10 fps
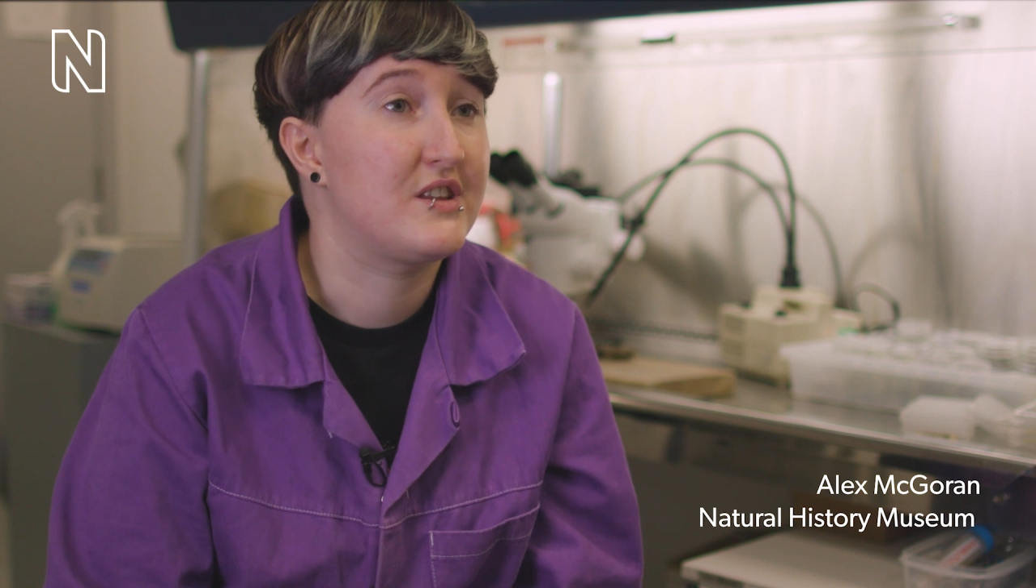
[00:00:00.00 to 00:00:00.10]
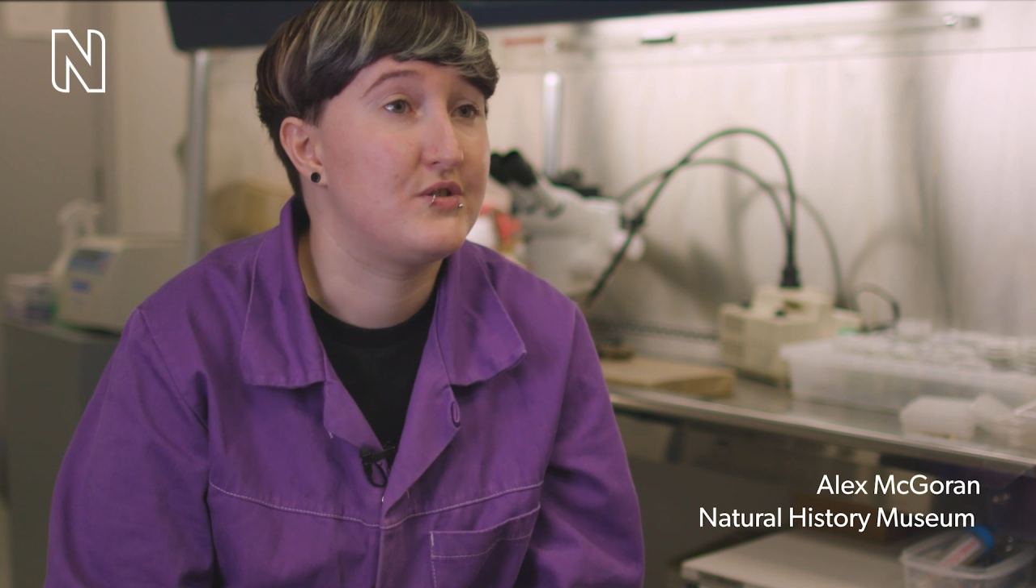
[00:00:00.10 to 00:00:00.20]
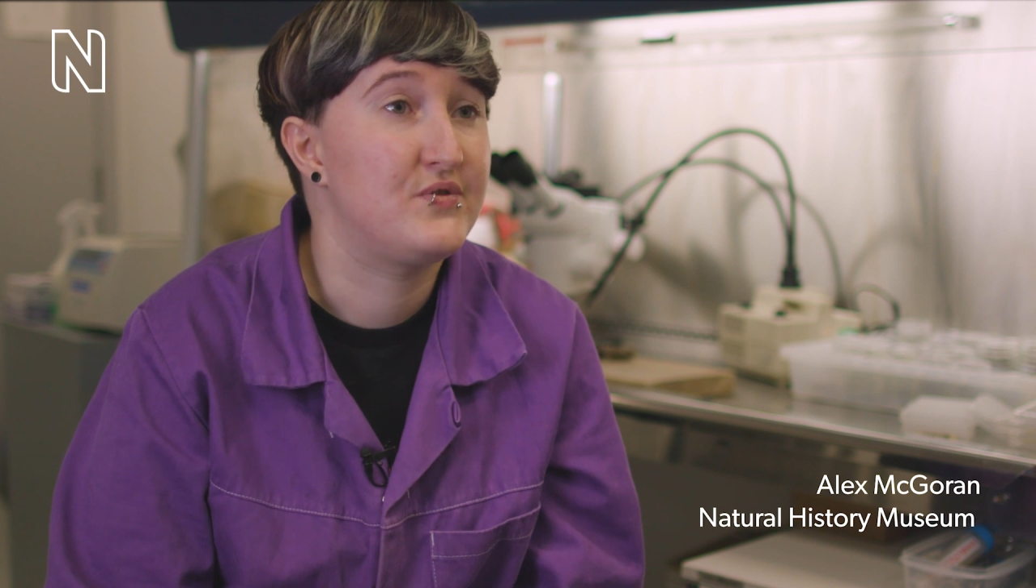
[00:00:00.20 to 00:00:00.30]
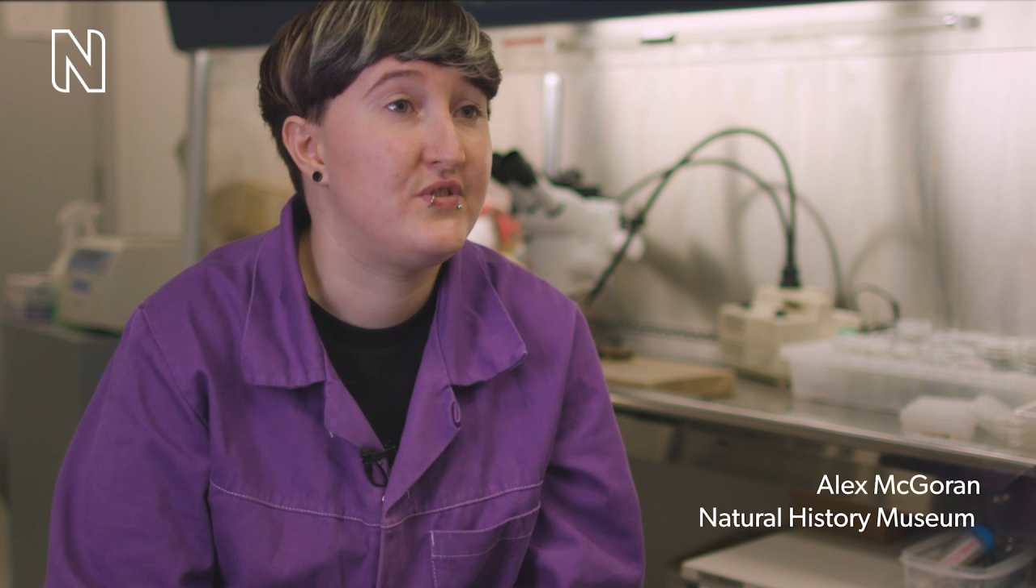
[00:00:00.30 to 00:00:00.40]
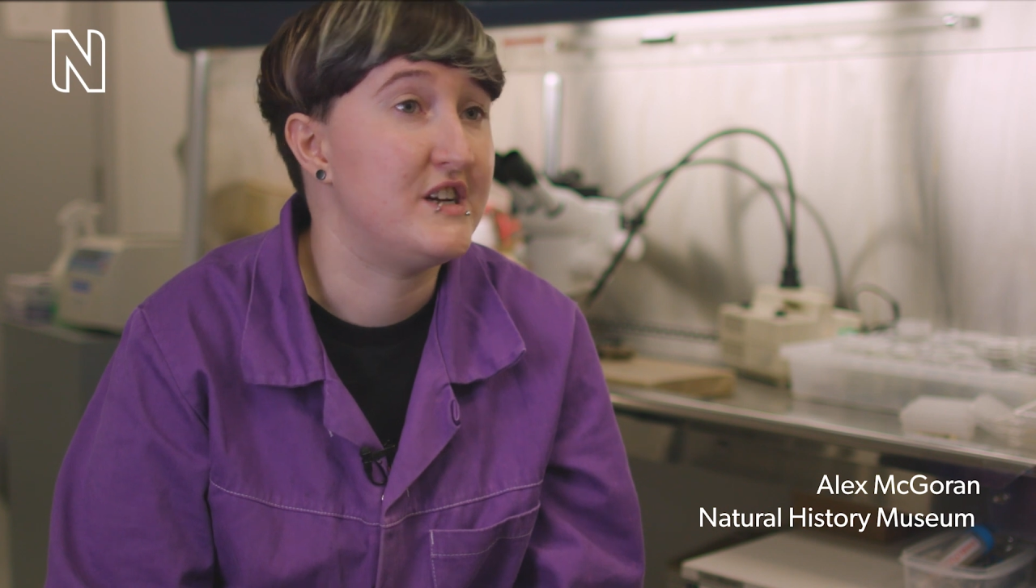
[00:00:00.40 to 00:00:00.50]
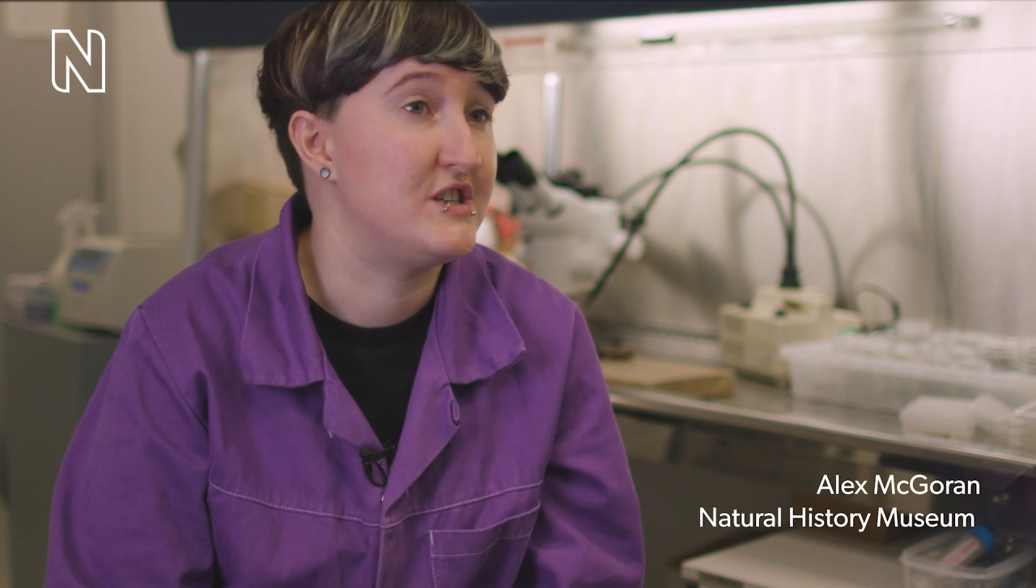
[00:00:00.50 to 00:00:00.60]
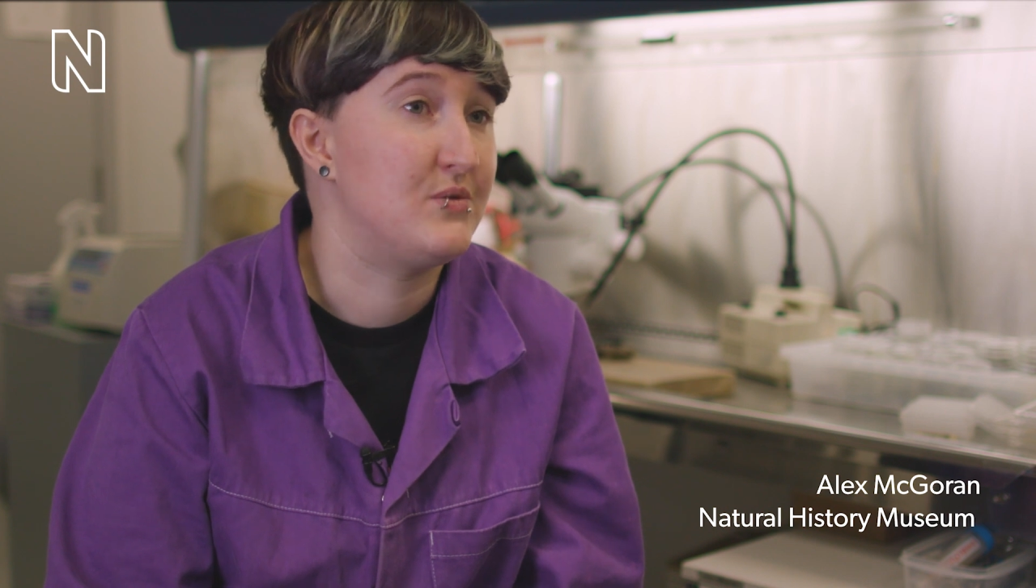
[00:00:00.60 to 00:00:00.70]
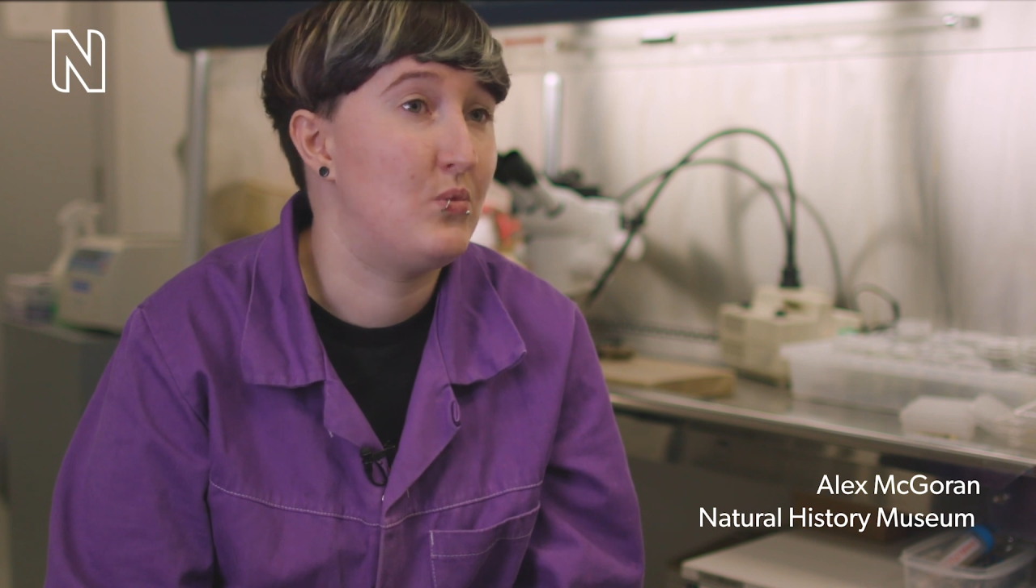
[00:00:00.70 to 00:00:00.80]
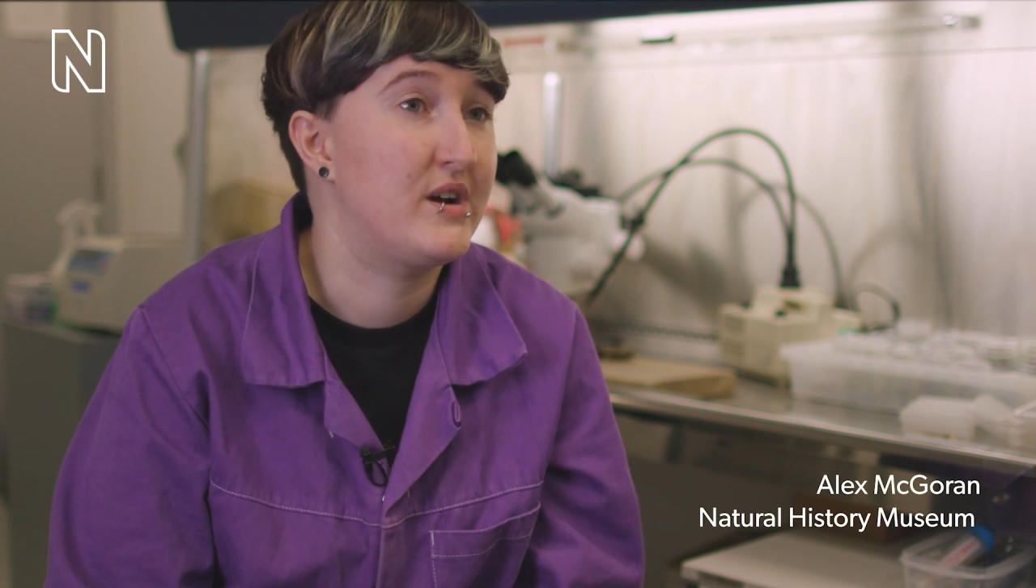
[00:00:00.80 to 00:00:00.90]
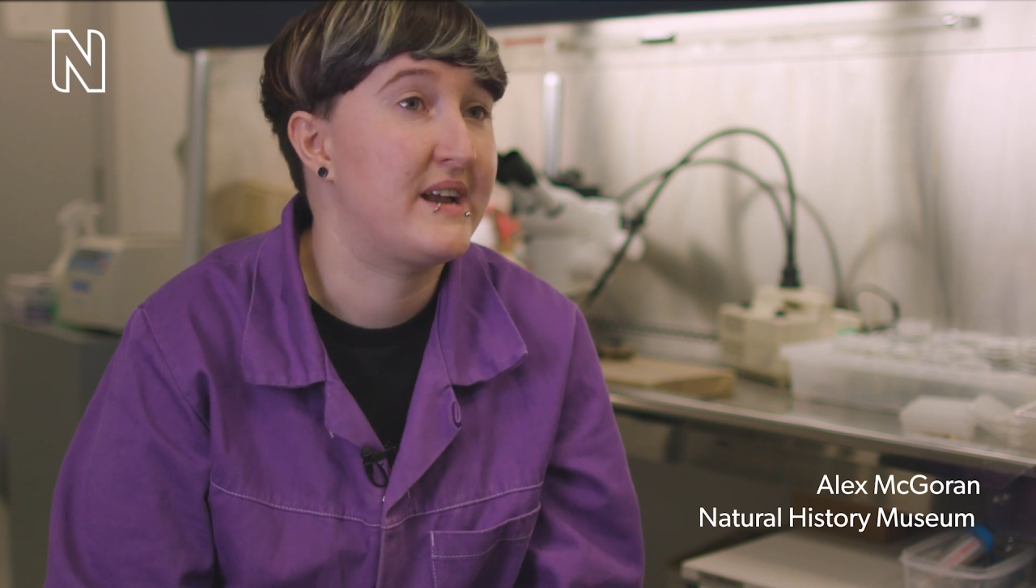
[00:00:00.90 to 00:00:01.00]
those fish
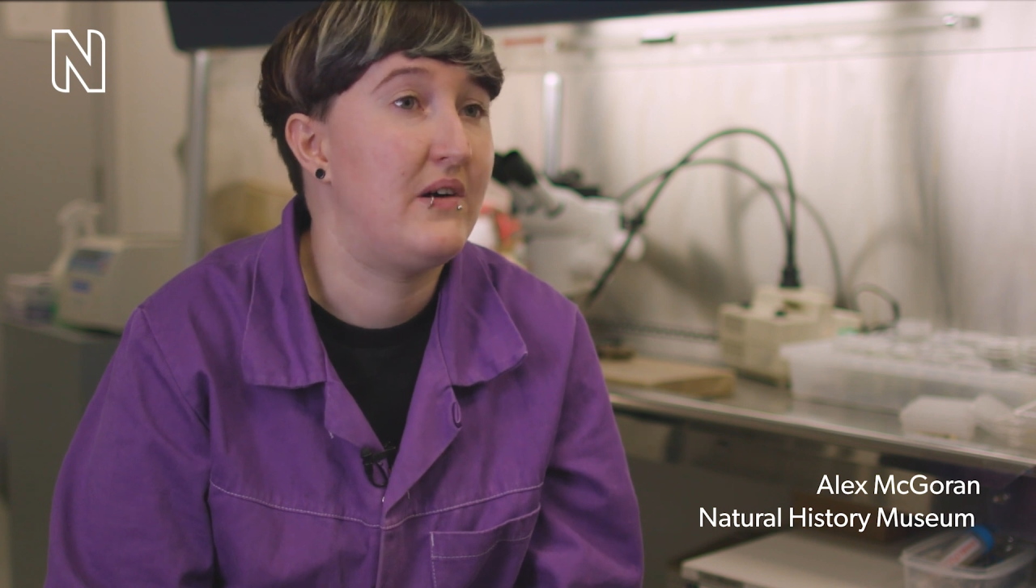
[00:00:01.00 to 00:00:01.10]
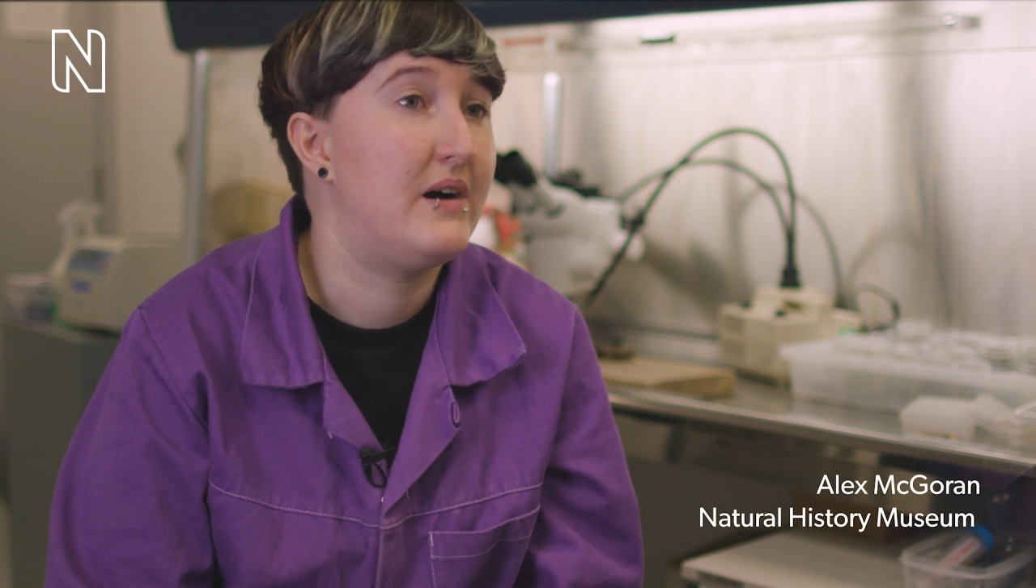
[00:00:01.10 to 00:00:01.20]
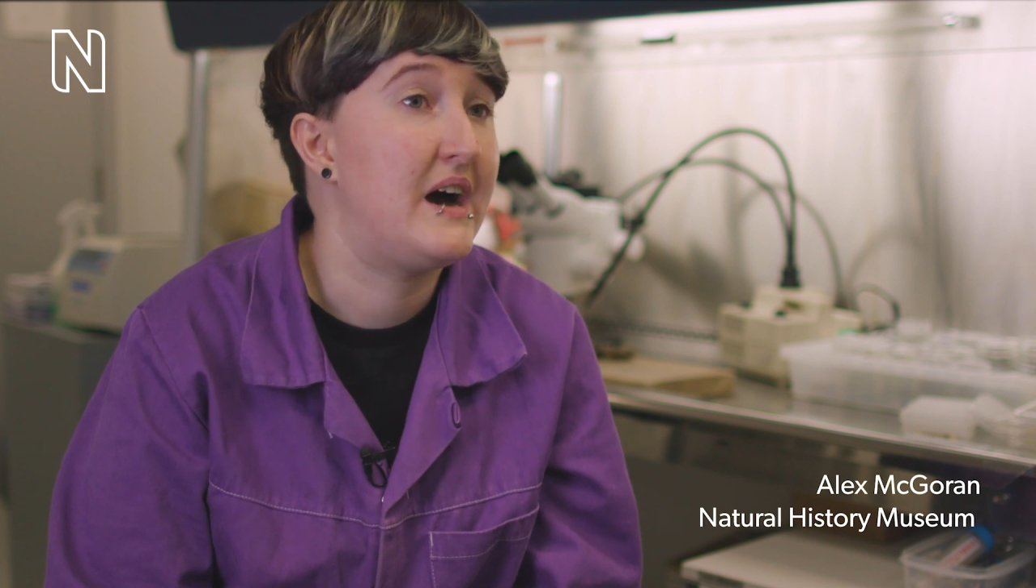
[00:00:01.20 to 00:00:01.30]
and work out